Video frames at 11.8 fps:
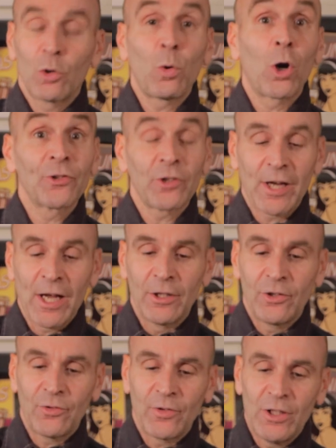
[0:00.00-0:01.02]
1/4
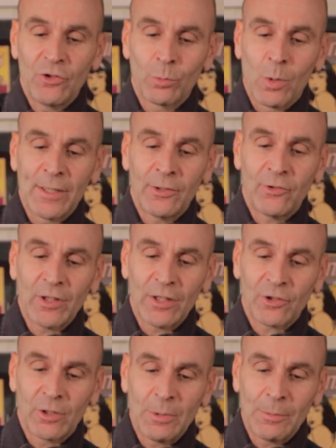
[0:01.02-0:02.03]
ounce for each one, so
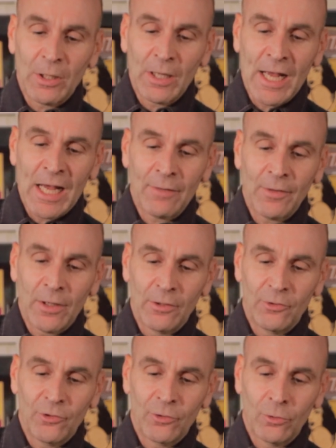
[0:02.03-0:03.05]
that's going to be about ½
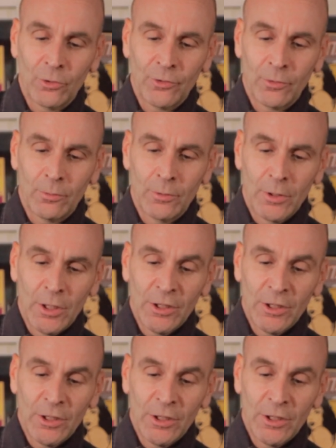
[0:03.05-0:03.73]
ounce total.